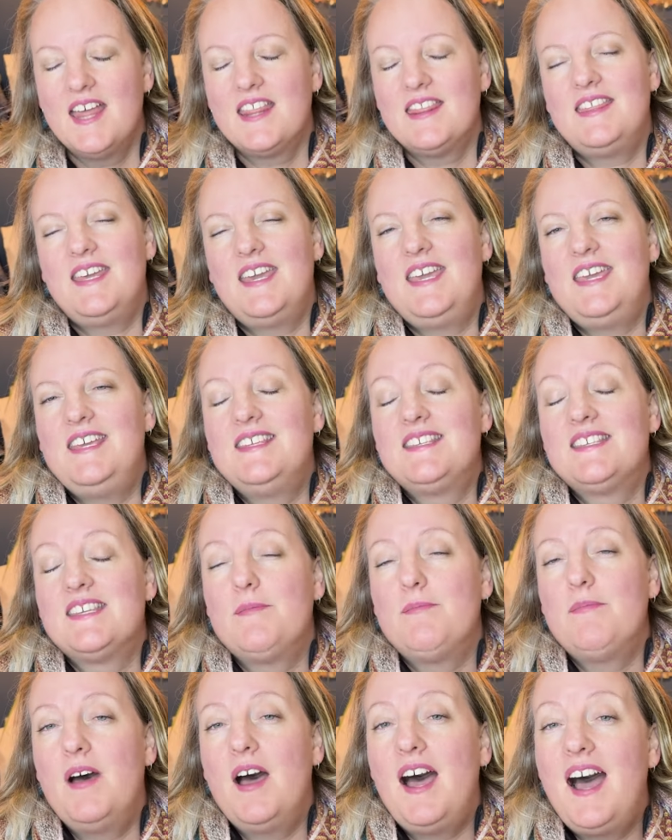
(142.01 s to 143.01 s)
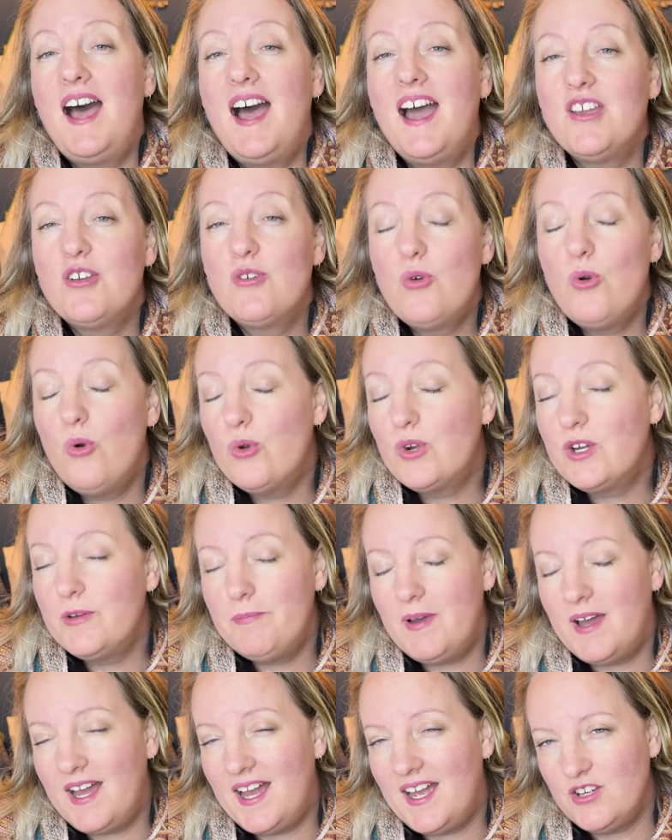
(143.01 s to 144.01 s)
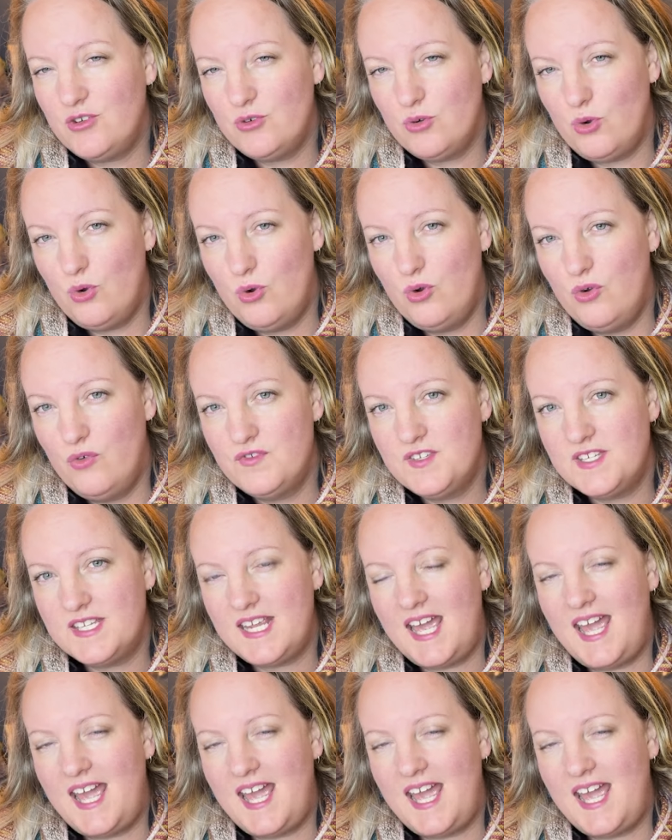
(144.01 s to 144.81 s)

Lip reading: there is some icord bind offs,